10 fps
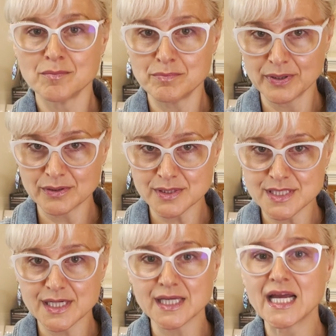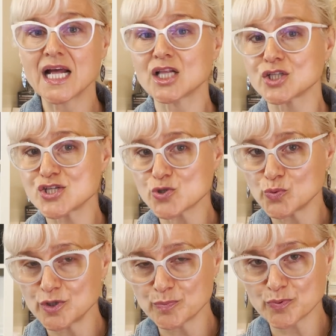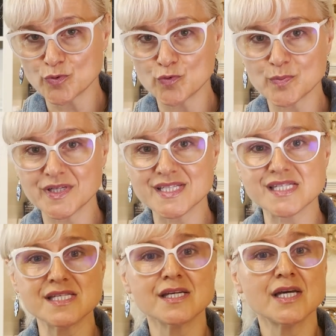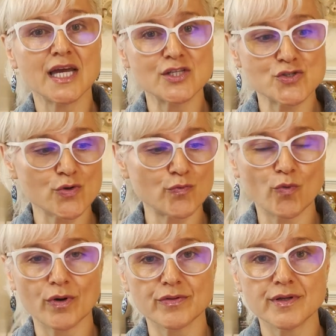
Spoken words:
building, leasehold improvements, and so forth.